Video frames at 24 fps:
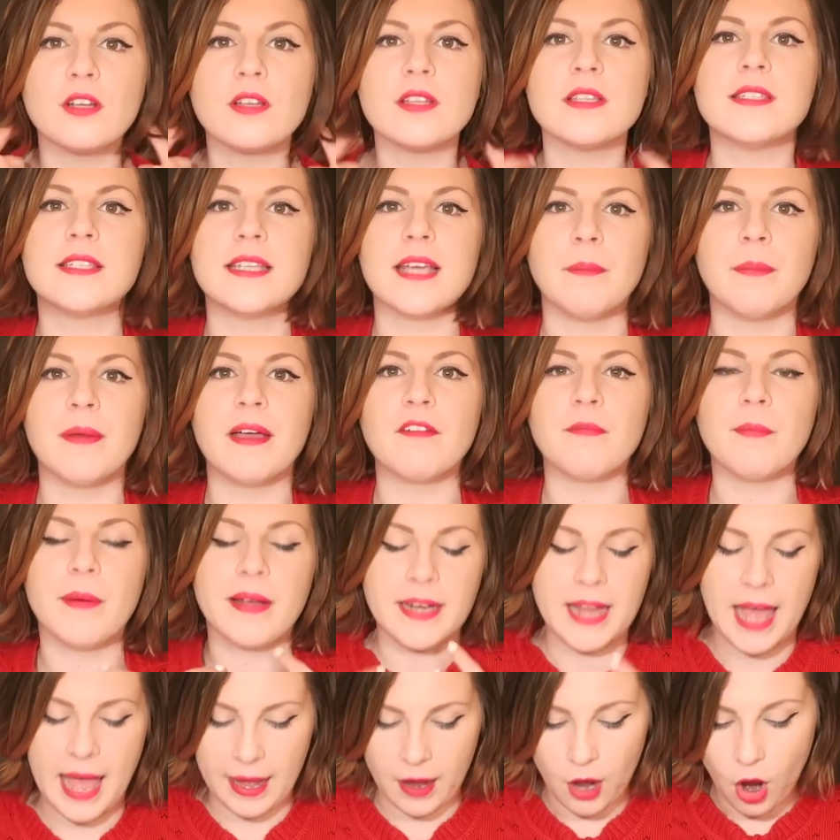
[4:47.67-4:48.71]
you can see a bit of
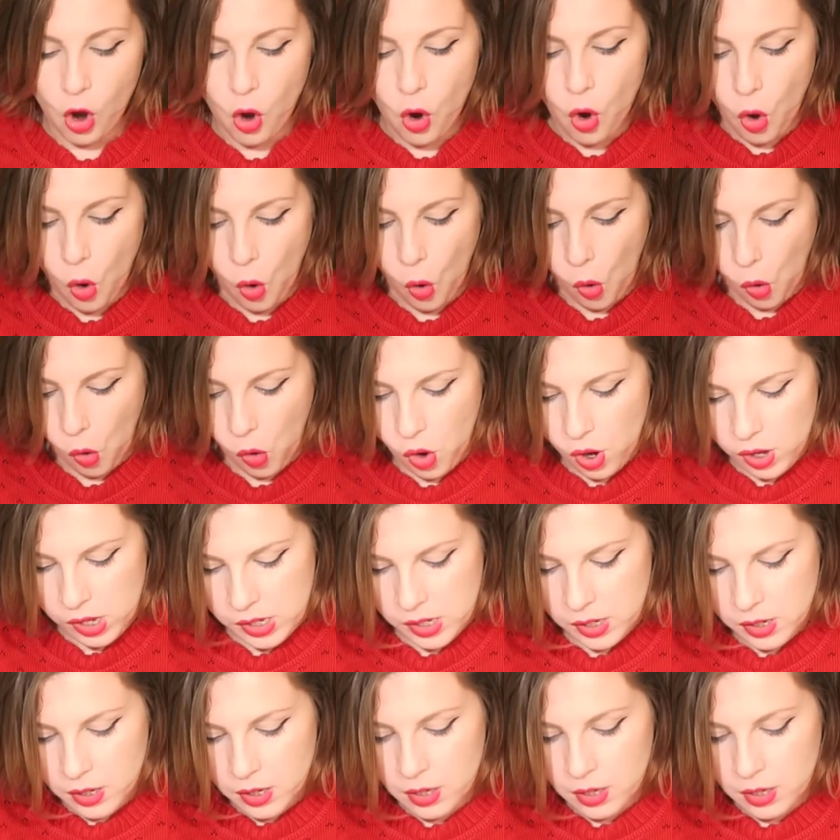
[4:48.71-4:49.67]
my neck, or